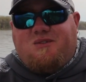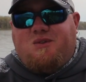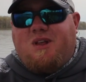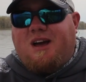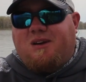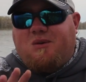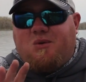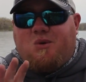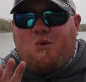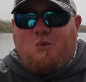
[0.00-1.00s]
If you like
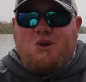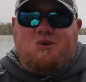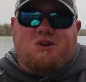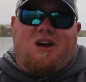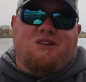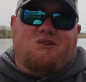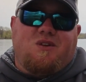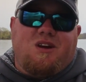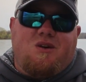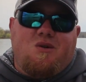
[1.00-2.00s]
what you saw in this
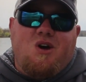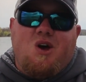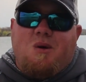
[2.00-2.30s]
video,